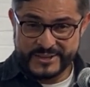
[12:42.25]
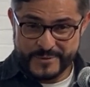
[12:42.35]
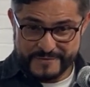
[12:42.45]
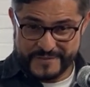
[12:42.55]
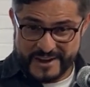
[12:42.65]

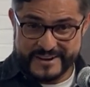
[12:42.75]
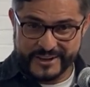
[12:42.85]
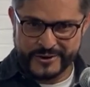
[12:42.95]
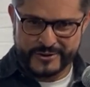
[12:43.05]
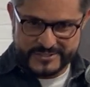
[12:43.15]
You were
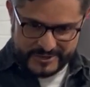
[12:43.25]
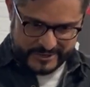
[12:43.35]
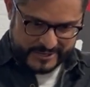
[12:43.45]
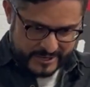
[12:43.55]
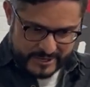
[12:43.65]
very close.
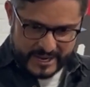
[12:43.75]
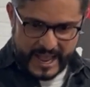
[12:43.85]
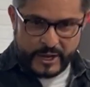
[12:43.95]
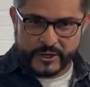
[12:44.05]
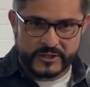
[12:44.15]
You, you,
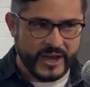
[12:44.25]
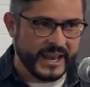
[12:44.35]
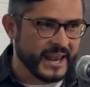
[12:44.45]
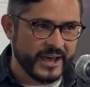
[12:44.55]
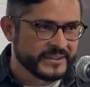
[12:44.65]
I could
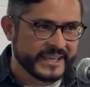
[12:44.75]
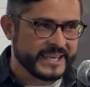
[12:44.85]
not allow